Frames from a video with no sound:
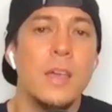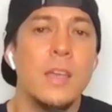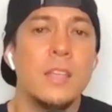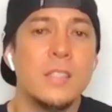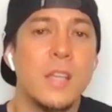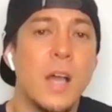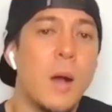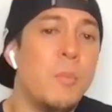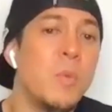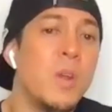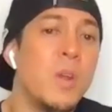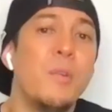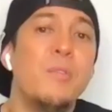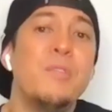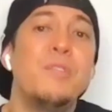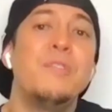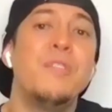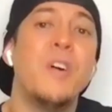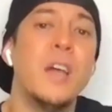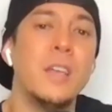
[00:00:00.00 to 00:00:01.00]
He said, I'm going to
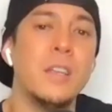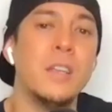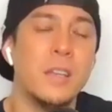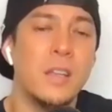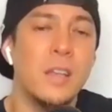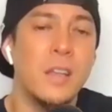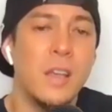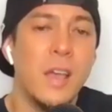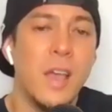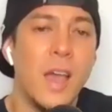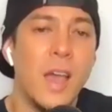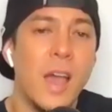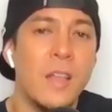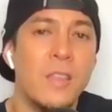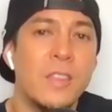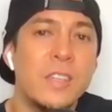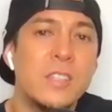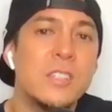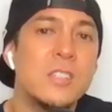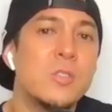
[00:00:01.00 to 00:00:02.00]
fight,
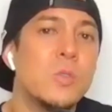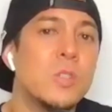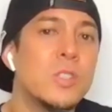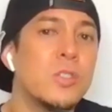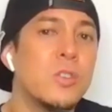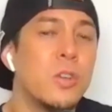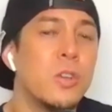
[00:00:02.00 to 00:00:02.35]
and this is what's